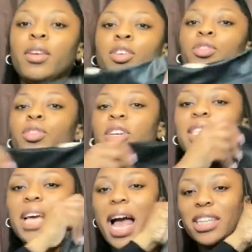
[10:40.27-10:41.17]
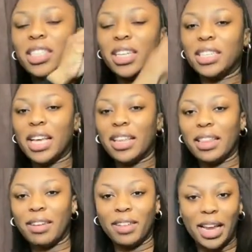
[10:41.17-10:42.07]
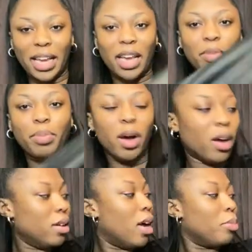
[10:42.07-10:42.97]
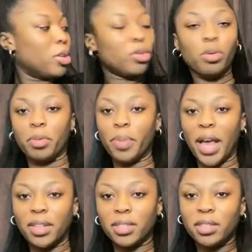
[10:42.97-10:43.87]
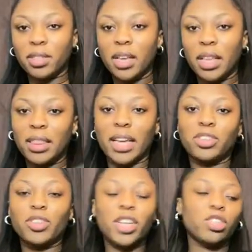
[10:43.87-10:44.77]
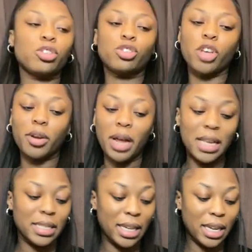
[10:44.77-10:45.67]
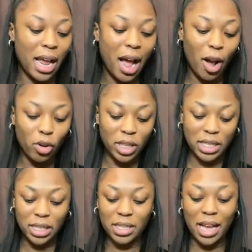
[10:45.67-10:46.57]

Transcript: You could actually say that they're a legging, but I'm gonna call them pants. They stretch so nicely. Like I got these in a